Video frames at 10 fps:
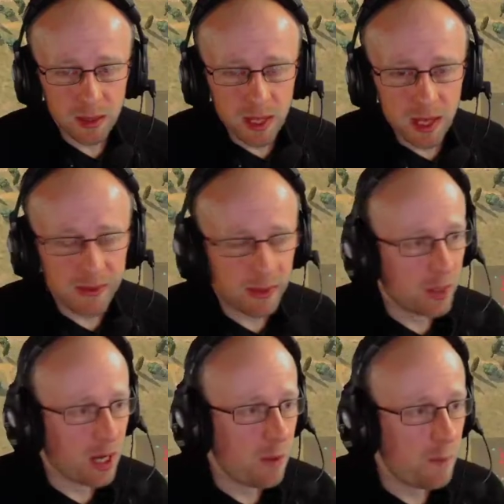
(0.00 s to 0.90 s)
And there we
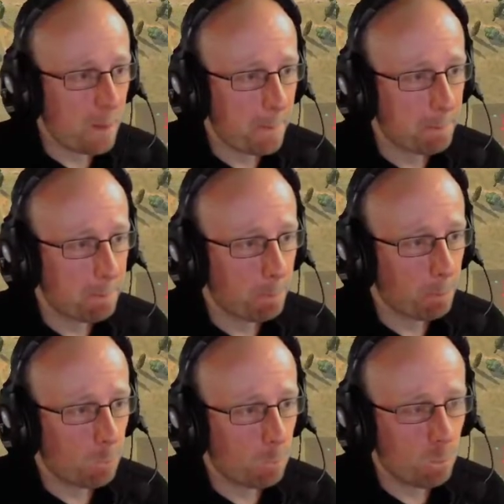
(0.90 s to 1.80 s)
go.
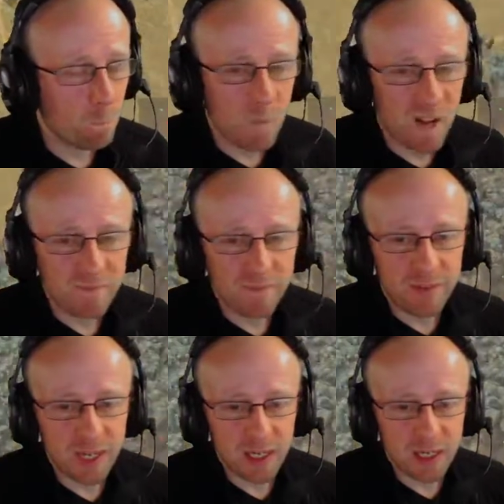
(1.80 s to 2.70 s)

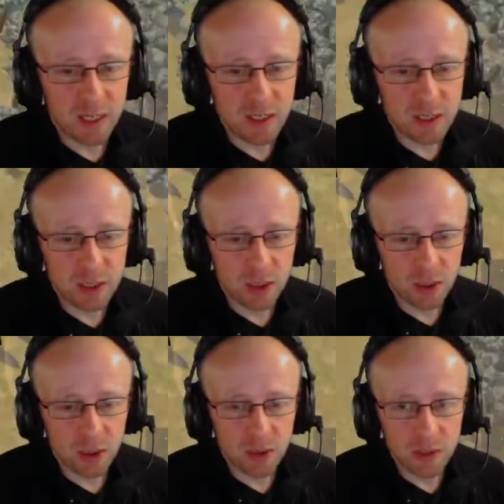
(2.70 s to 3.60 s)

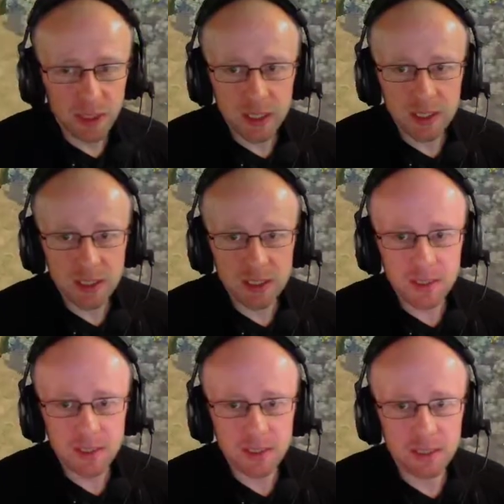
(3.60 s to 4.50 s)

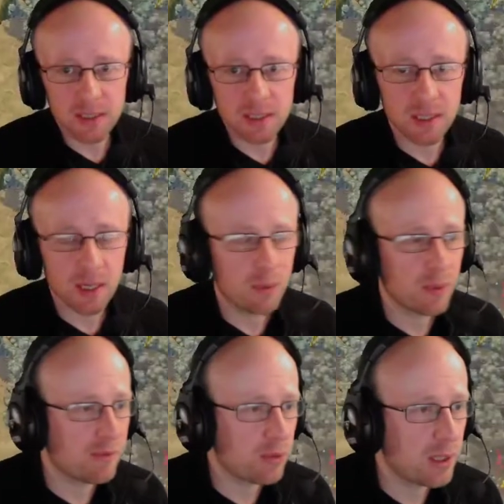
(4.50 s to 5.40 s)
Victorious. So
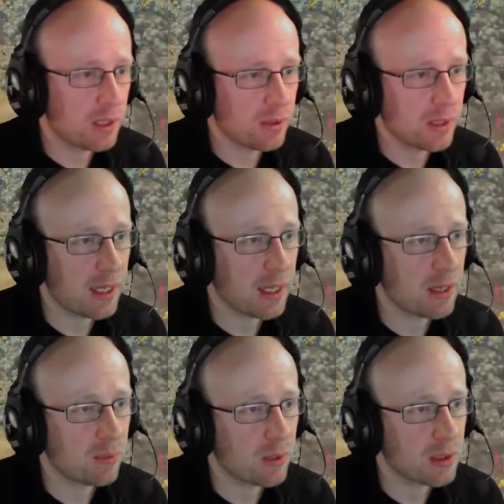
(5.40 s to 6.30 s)
we'll have a quick look here
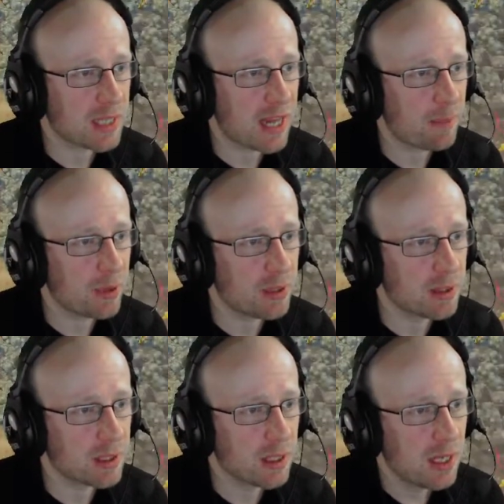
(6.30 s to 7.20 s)
on what's
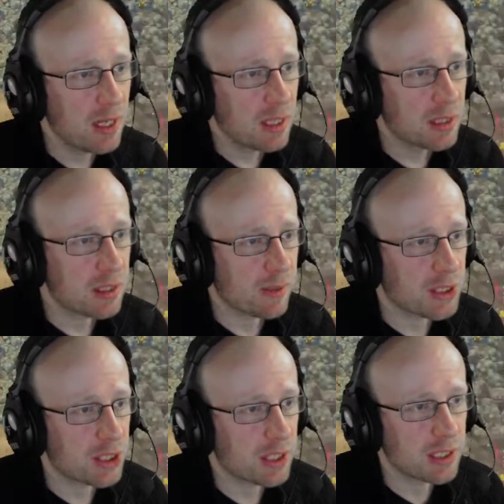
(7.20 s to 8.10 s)
happened. So
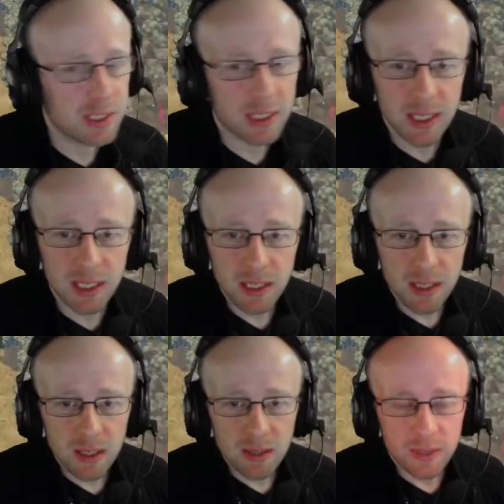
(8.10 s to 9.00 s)
as you can see,
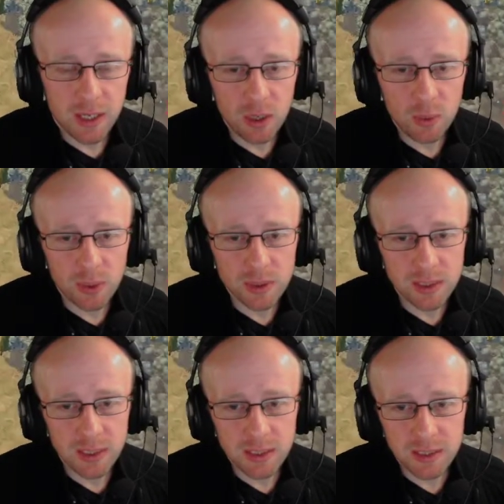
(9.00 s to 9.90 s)
the hill was
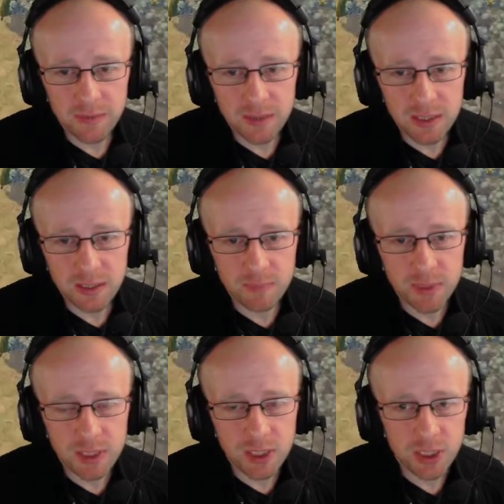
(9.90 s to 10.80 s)
the definitive
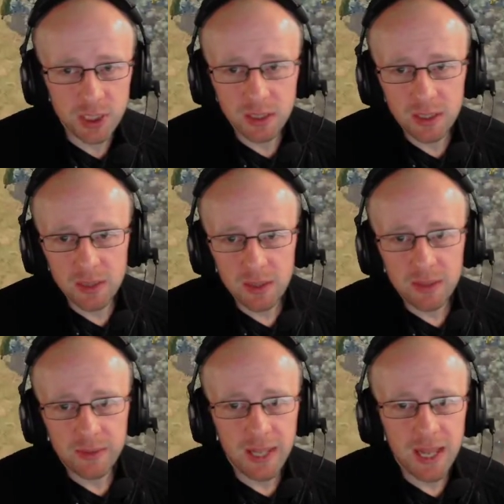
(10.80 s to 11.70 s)
position.
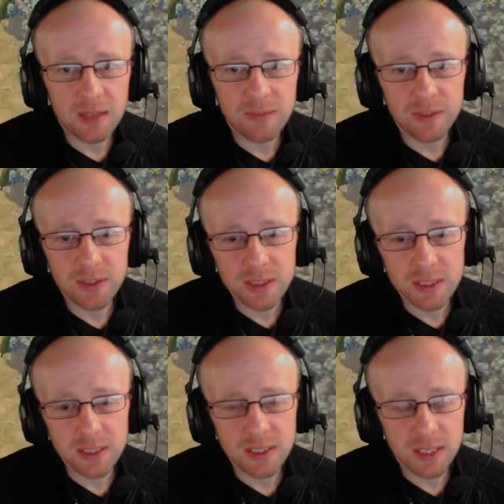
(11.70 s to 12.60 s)
The
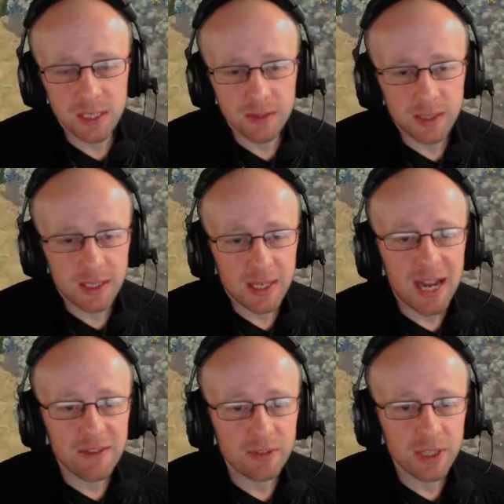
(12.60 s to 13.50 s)
elephants, the
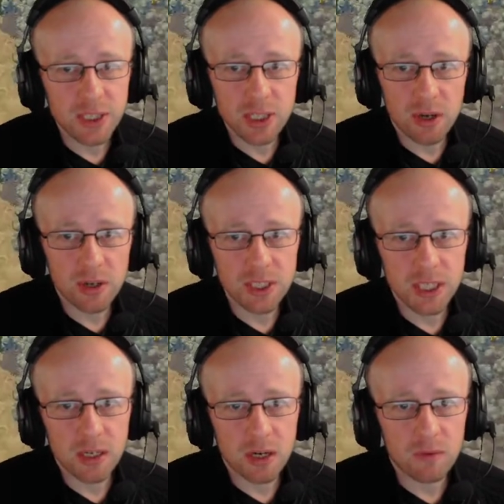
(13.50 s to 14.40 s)
cavalry
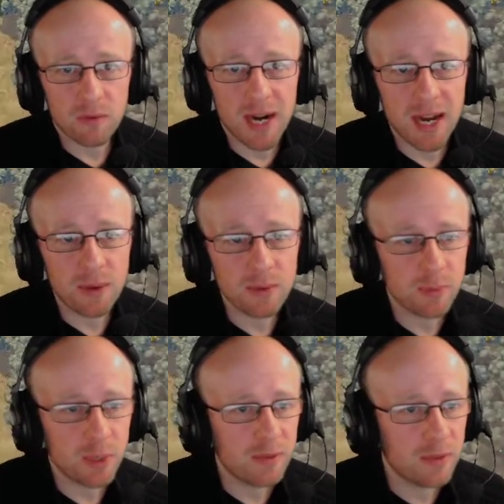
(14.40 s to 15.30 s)
charging around,
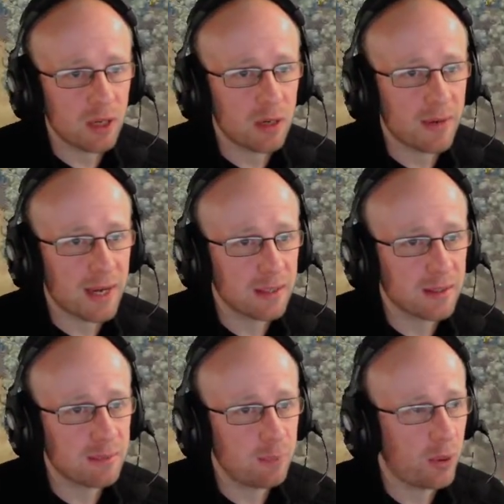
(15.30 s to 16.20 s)
but even going around to
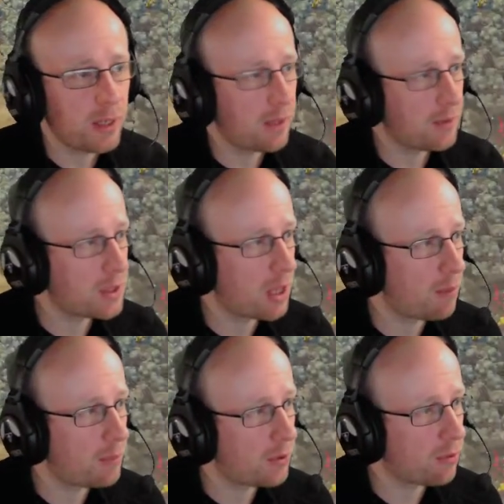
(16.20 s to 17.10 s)
this point in the
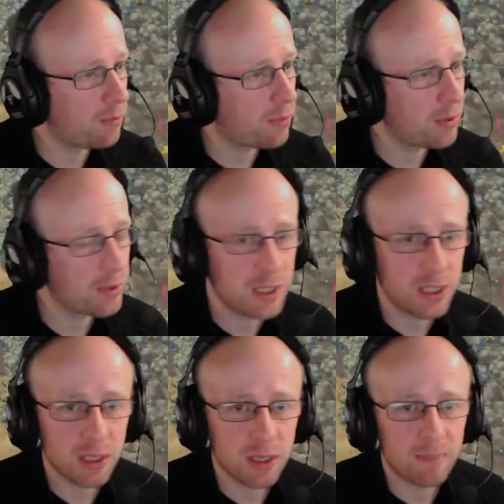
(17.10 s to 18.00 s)
top north
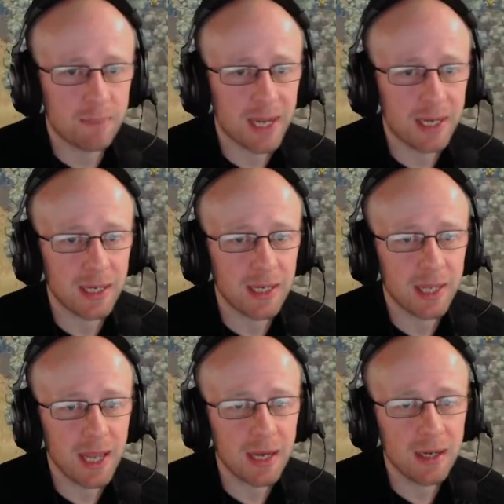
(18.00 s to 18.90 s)
position and back in
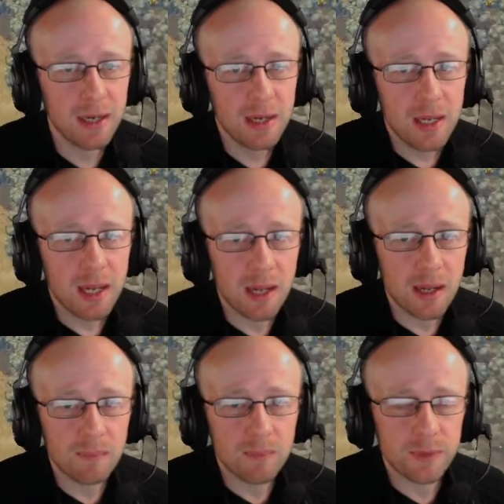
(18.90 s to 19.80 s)
again.
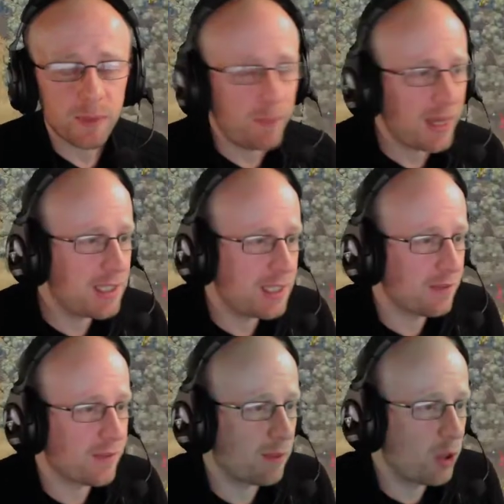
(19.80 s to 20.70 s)
The baiting
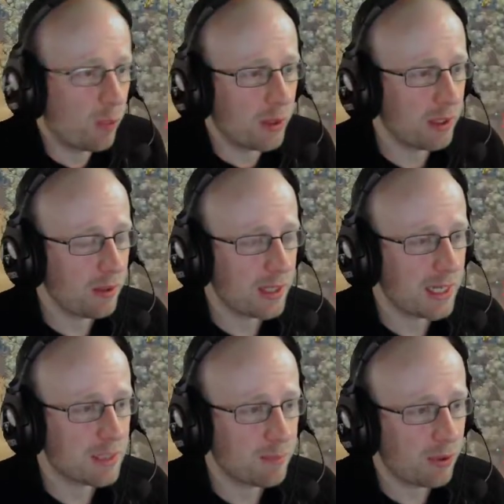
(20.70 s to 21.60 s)
of them couple of
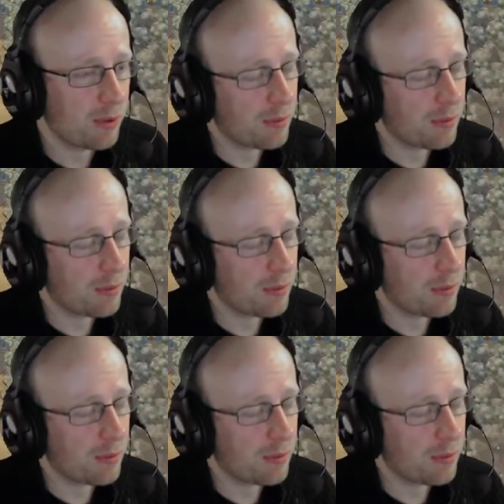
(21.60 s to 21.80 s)
units, but